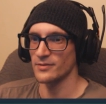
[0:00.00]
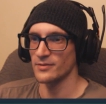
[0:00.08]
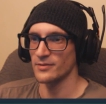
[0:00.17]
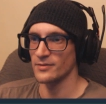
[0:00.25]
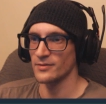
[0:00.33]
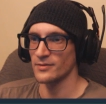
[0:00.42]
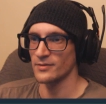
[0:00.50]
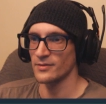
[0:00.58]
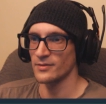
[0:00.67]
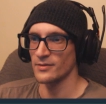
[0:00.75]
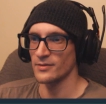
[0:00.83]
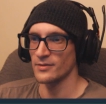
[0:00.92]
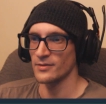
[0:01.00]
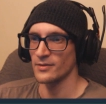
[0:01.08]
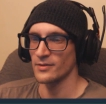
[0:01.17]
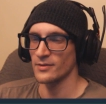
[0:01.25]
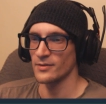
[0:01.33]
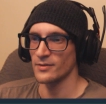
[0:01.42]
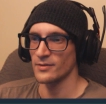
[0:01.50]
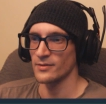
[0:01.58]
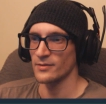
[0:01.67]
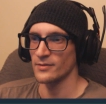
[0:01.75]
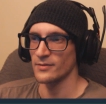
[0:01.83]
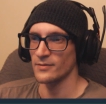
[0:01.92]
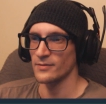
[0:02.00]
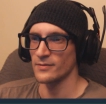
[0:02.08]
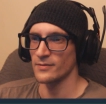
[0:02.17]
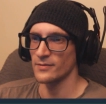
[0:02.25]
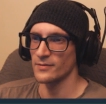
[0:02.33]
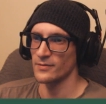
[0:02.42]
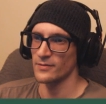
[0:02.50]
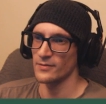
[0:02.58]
Nothing is said.